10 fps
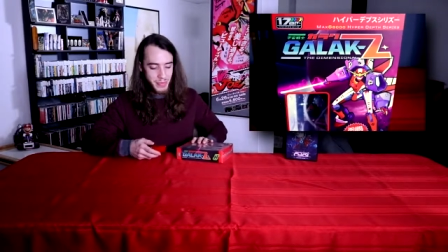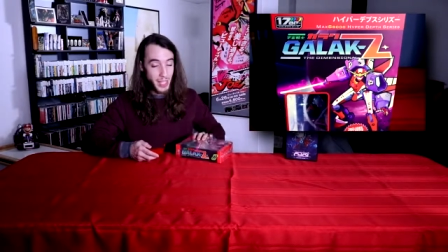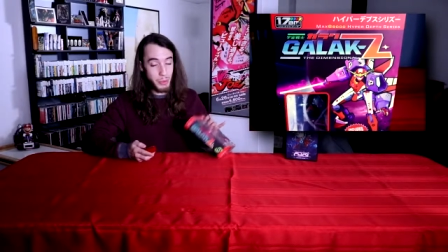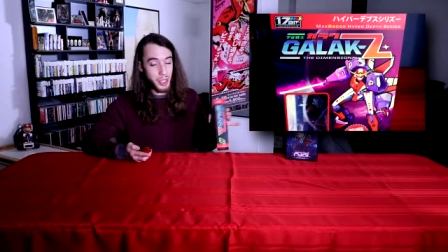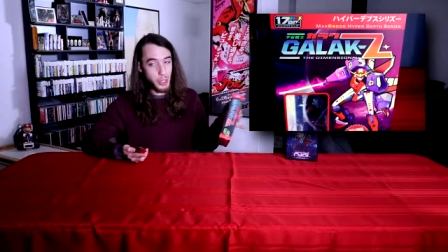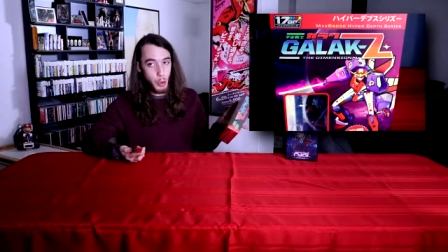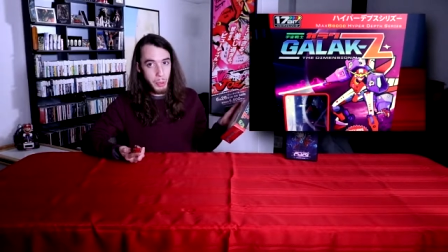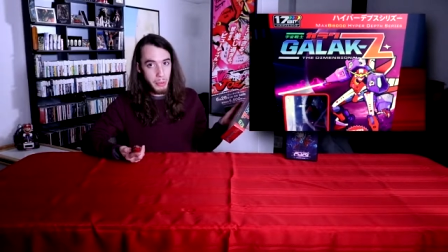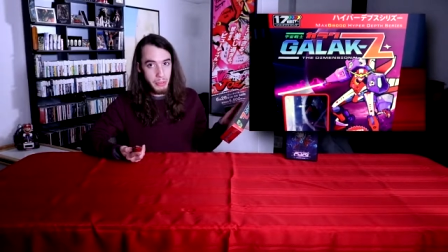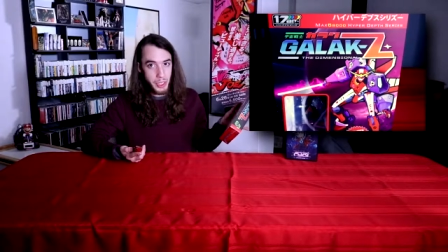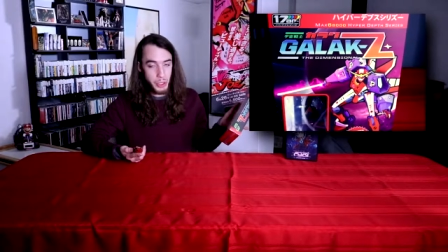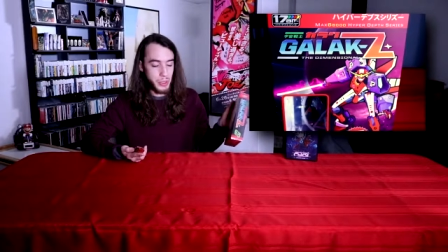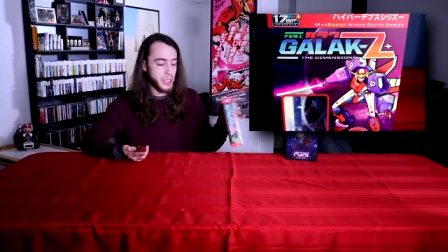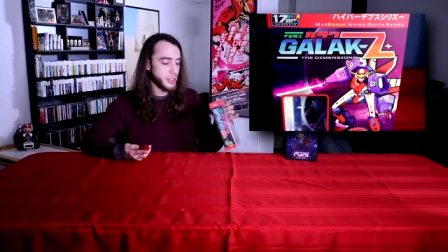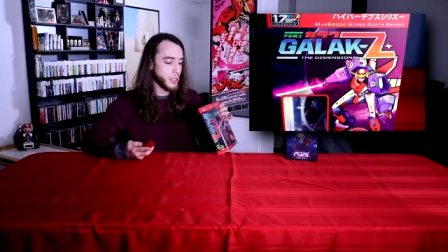I was going to open them
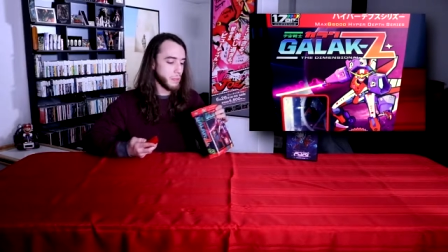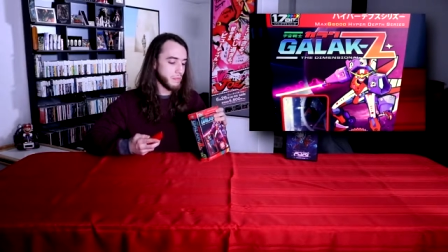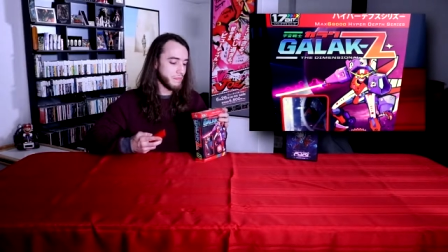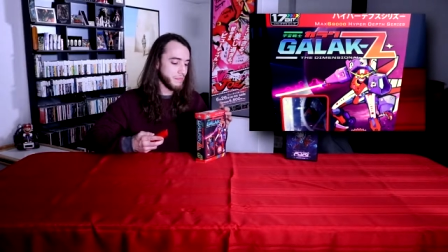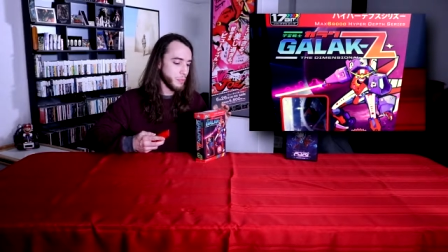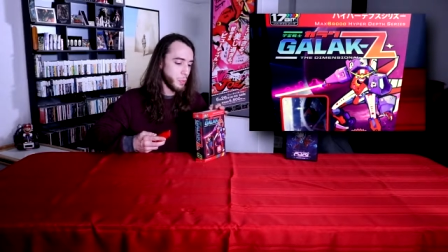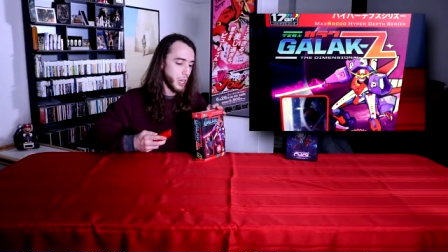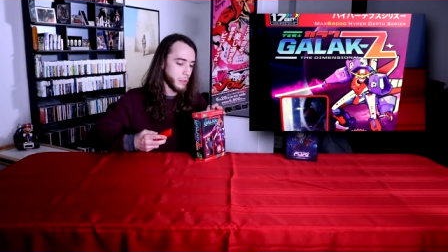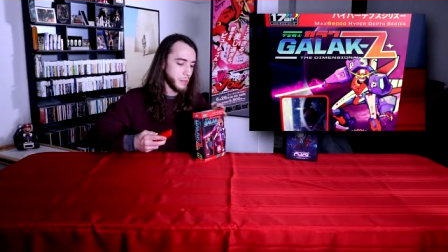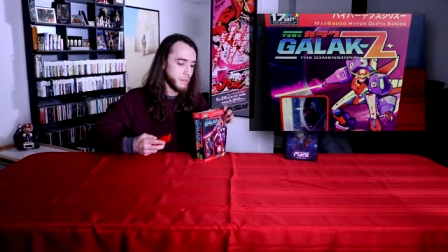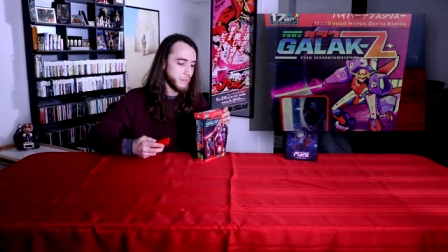eventually, so whatever.